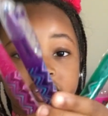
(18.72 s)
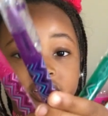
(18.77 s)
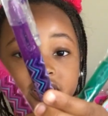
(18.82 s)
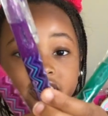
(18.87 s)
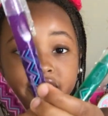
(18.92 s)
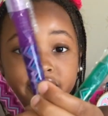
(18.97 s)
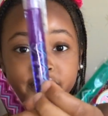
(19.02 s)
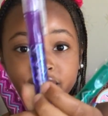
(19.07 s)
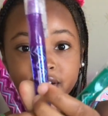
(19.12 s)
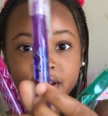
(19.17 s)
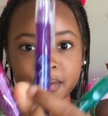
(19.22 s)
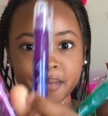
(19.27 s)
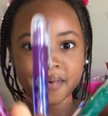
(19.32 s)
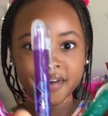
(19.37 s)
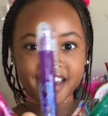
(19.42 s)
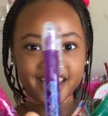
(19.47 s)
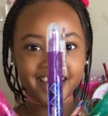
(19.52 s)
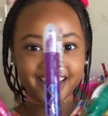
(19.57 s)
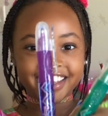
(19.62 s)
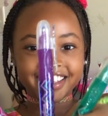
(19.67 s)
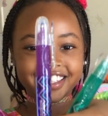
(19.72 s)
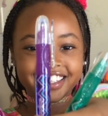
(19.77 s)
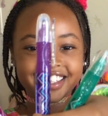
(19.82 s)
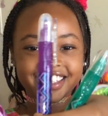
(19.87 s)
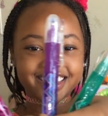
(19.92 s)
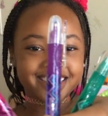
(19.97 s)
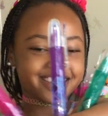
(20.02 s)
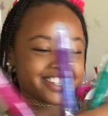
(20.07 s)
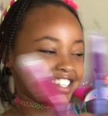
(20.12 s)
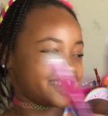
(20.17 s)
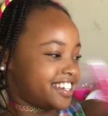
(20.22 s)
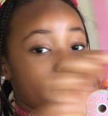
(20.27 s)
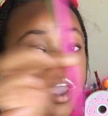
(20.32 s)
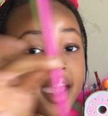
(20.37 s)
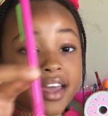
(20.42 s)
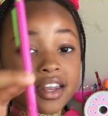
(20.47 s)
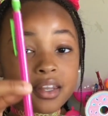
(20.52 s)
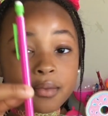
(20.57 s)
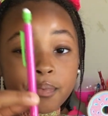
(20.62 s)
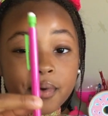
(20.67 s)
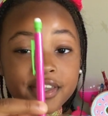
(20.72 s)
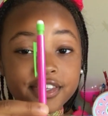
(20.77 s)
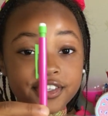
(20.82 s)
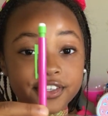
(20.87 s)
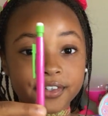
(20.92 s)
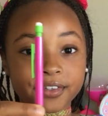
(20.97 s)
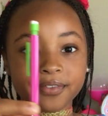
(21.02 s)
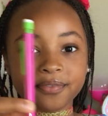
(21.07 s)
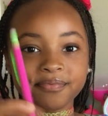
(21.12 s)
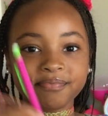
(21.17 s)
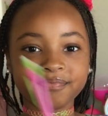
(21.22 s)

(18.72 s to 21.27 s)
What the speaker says: glittery pens, and a pencil.